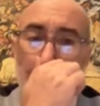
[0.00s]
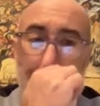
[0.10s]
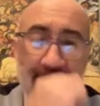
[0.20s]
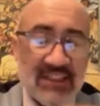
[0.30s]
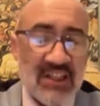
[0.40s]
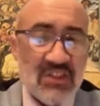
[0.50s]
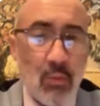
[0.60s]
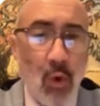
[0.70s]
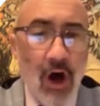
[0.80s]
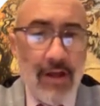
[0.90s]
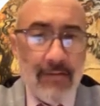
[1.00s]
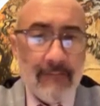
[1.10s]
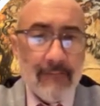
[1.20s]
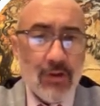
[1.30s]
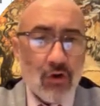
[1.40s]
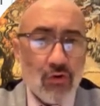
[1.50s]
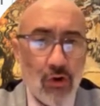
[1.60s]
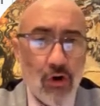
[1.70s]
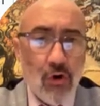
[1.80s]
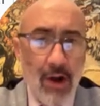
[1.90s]
This is what the
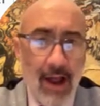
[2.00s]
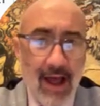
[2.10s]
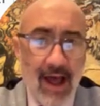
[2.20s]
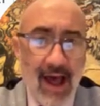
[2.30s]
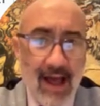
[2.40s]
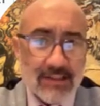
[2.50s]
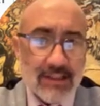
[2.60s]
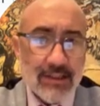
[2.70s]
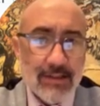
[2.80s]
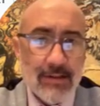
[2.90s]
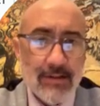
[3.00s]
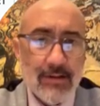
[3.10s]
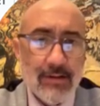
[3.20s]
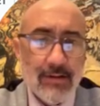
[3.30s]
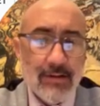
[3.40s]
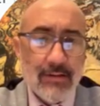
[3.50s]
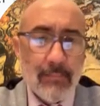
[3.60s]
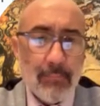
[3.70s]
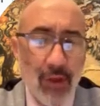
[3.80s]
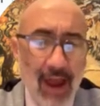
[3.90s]
crew has
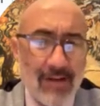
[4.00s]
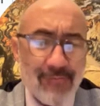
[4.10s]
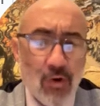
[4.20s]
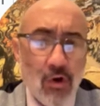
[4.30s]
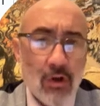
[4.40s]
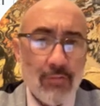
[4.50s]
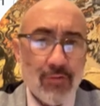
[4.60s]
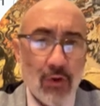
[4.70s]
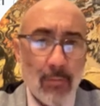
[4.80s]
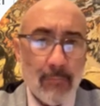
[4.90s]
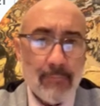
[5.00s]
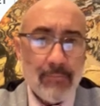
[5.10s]
planned for all of you.